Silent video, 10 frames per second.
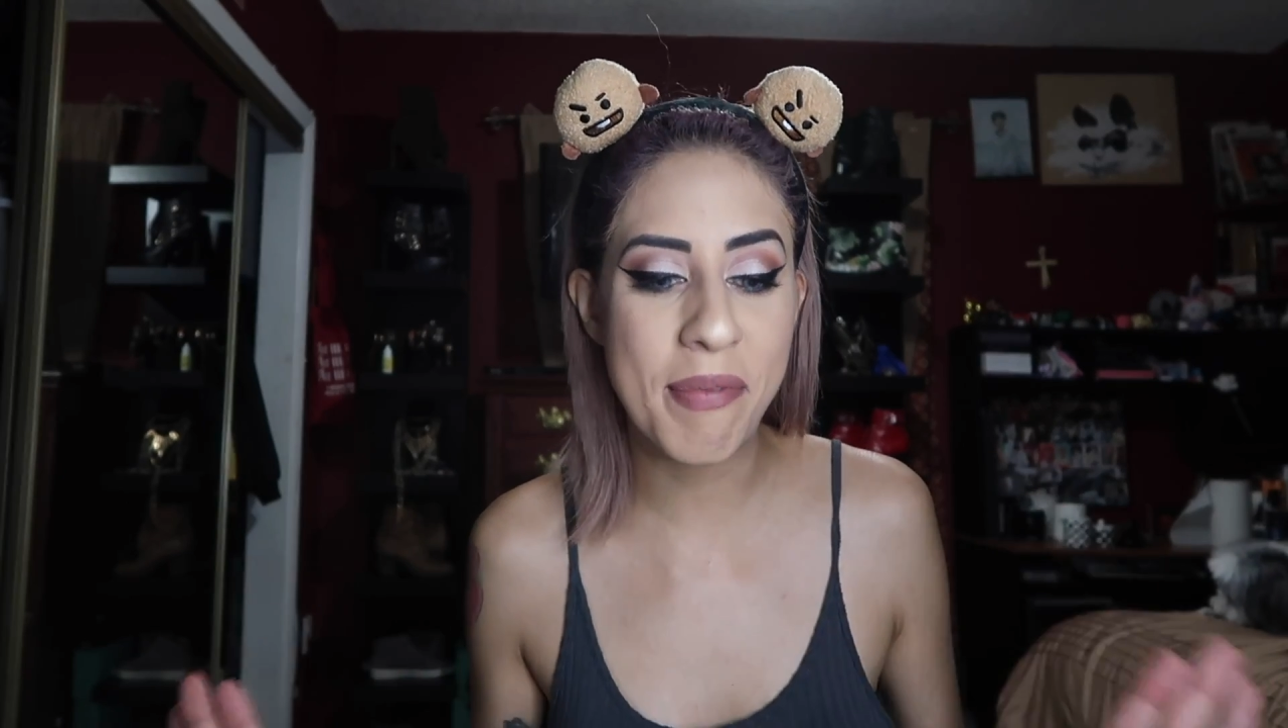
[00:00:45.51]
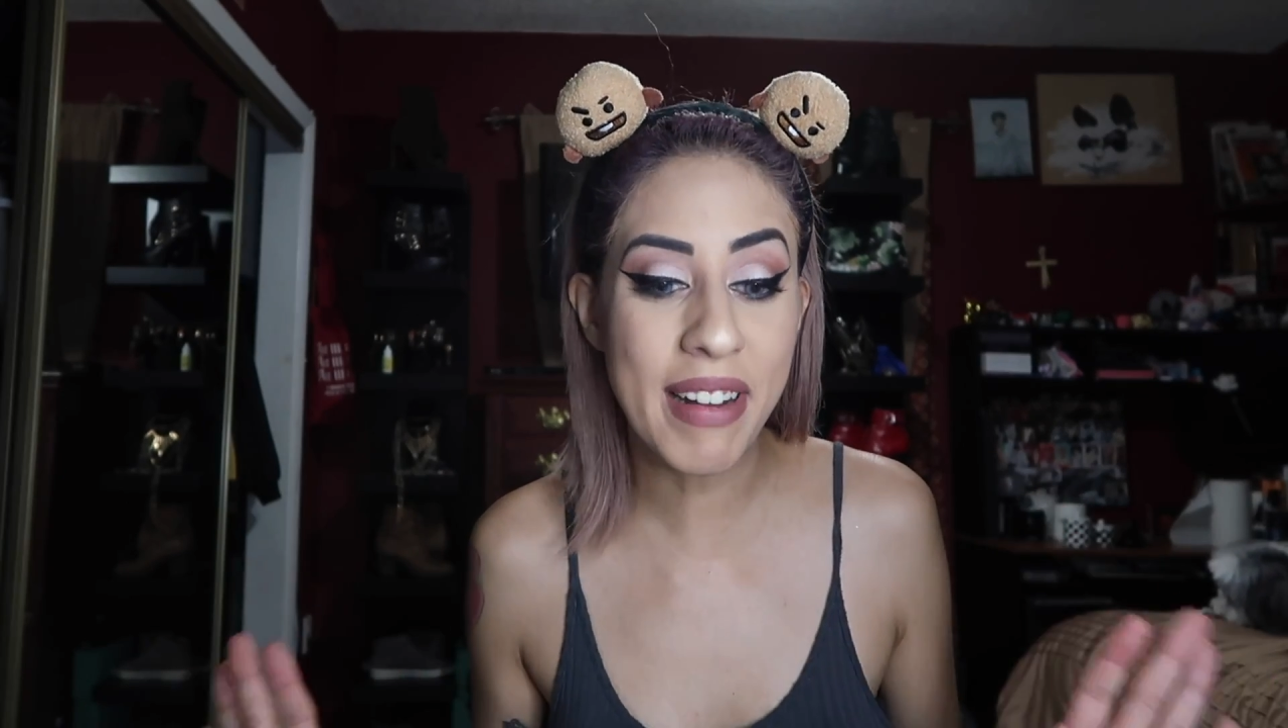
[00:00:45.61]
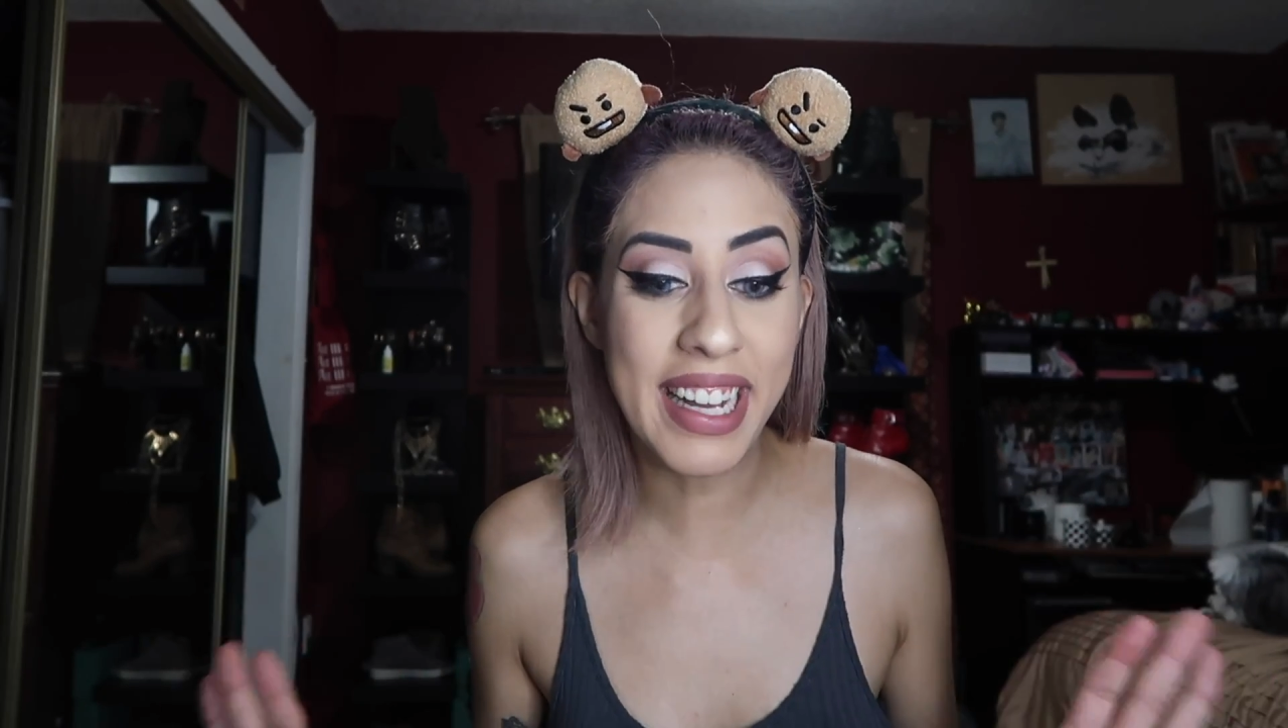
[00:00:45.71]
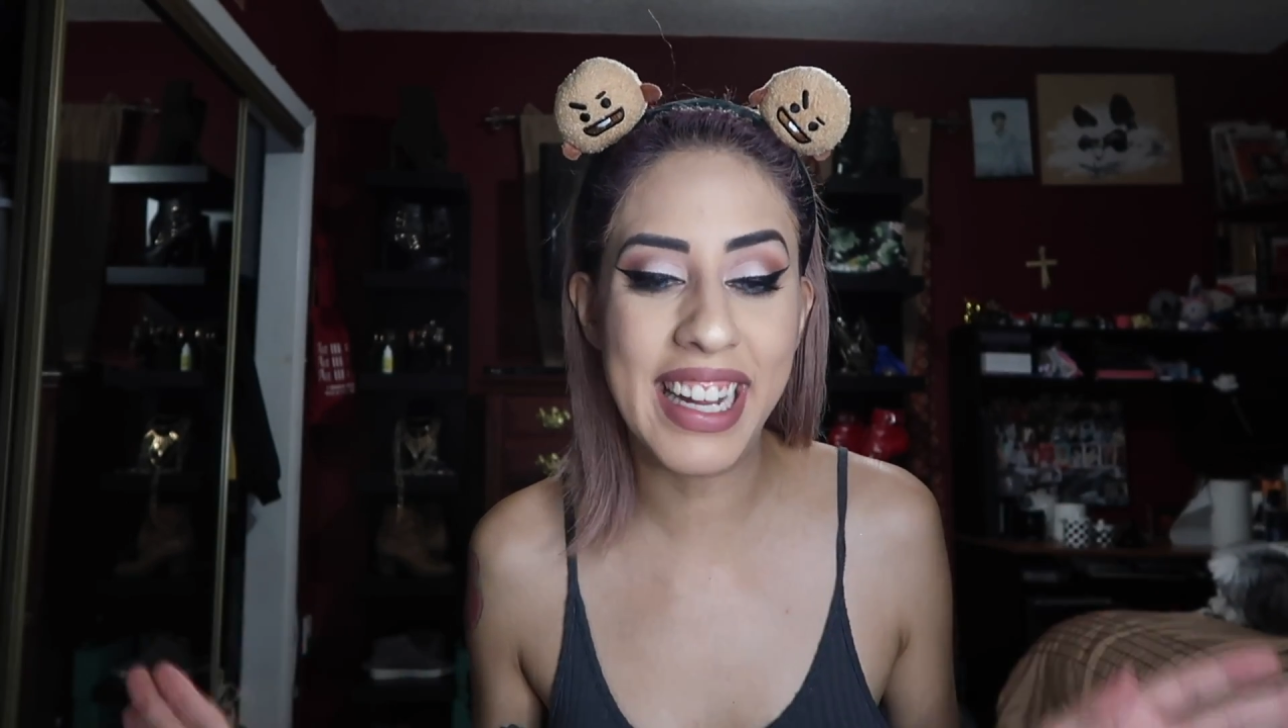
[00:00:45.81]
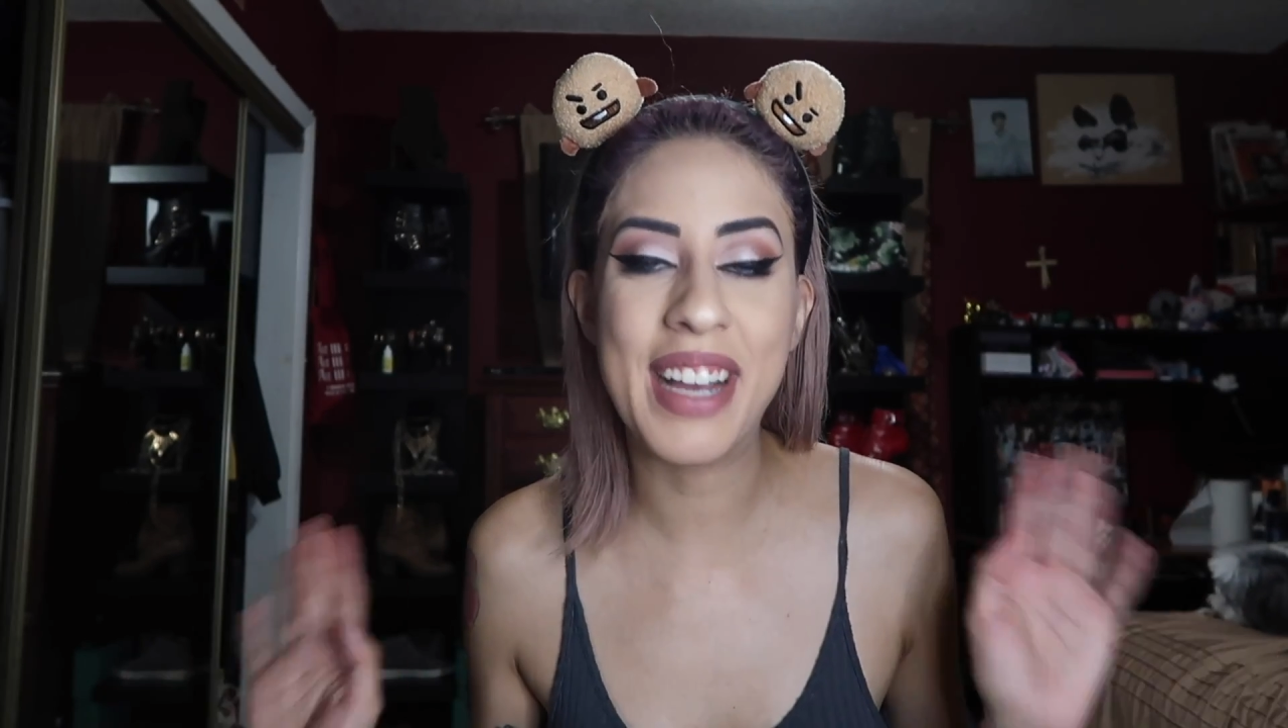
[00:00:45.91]

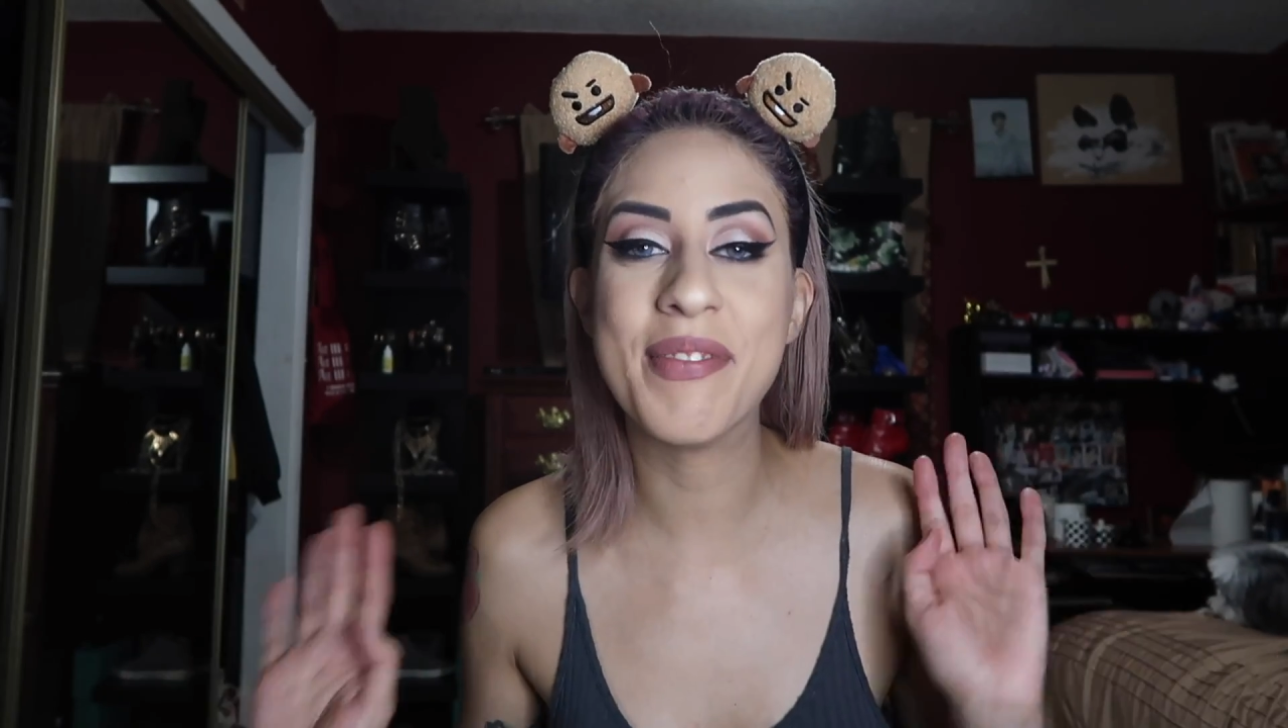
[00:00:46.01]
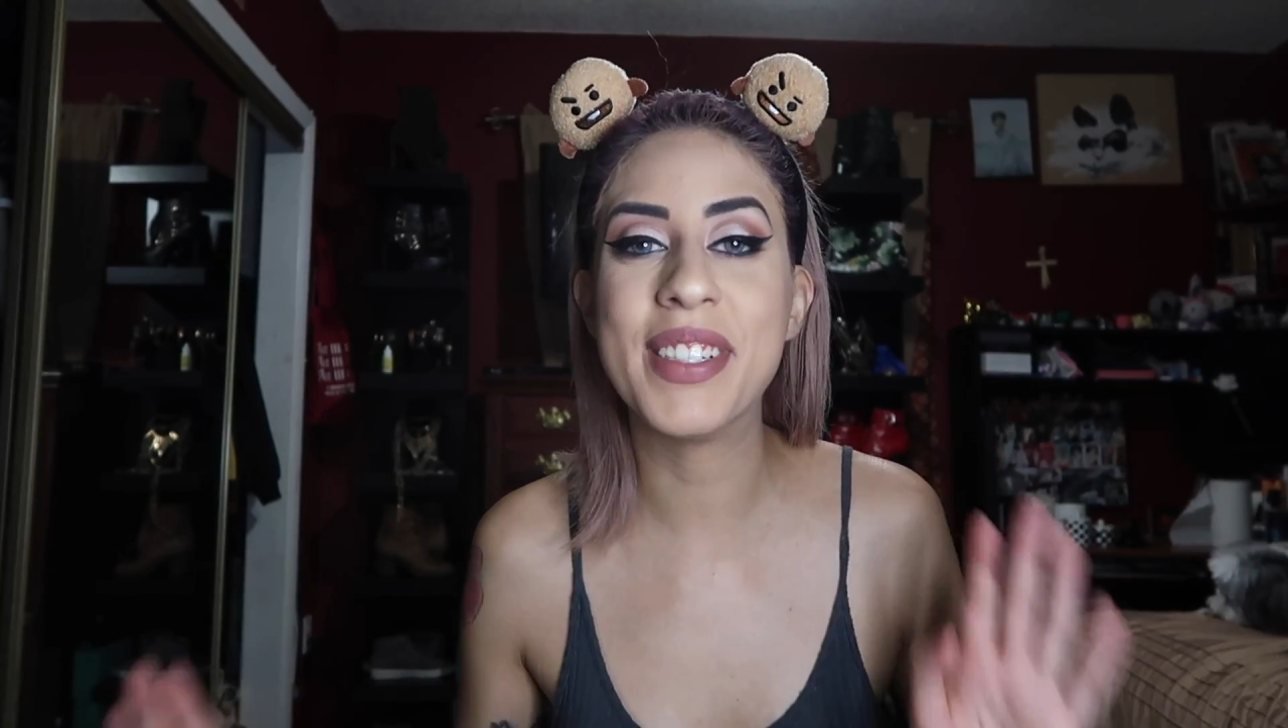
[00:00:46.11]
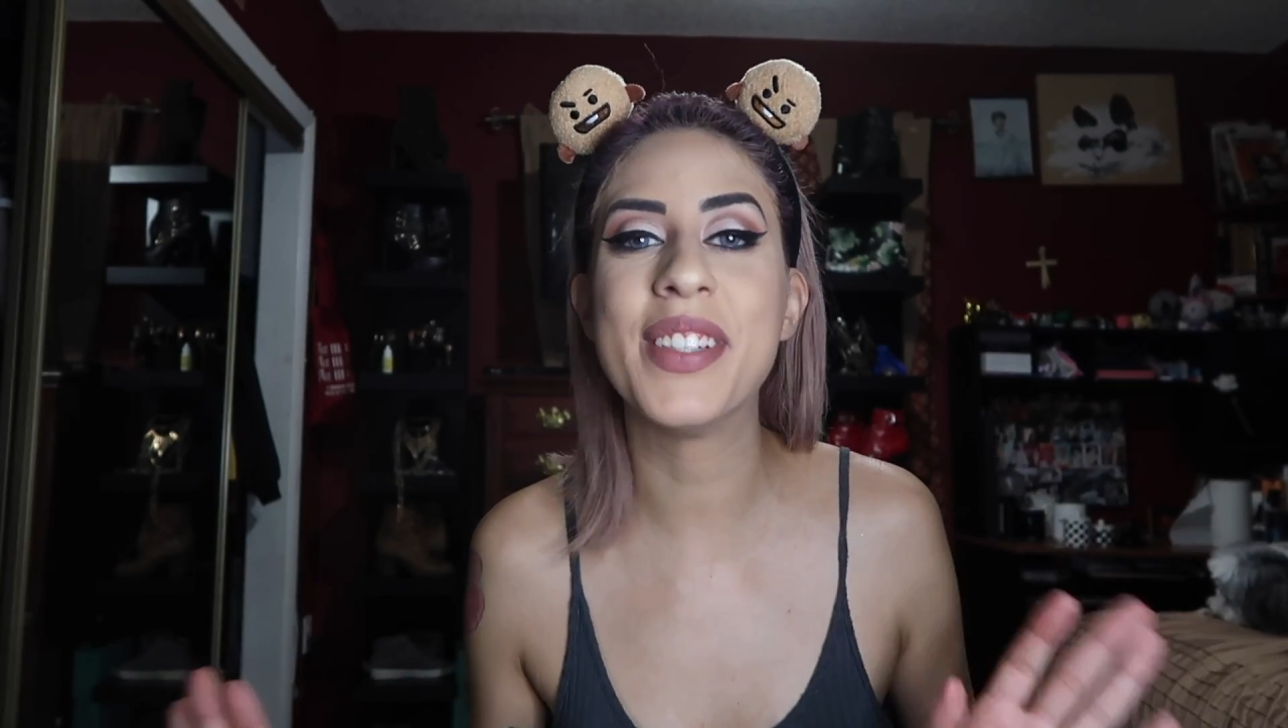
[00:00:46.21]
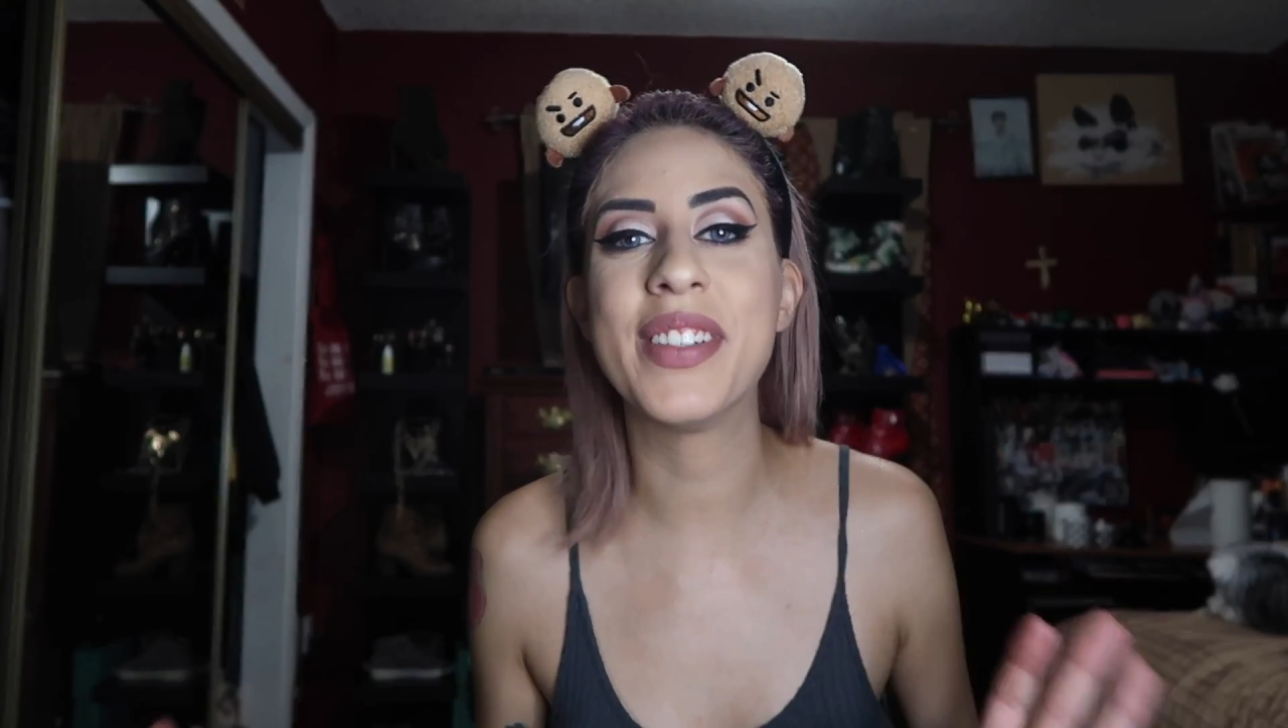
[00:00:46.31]
But I'm really,